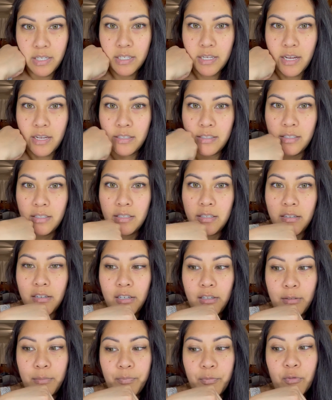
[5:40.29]
test,
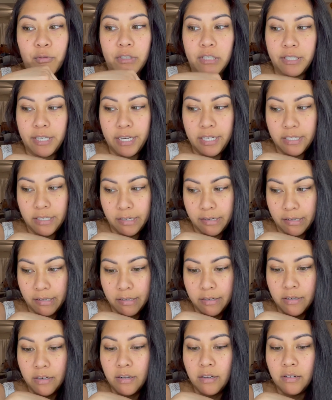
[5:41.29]
which I
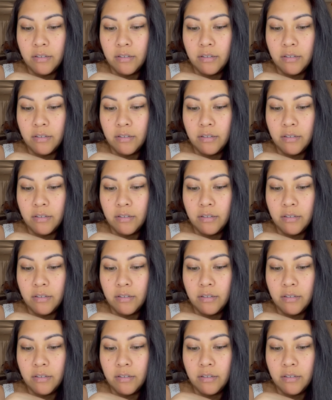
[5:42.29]
did.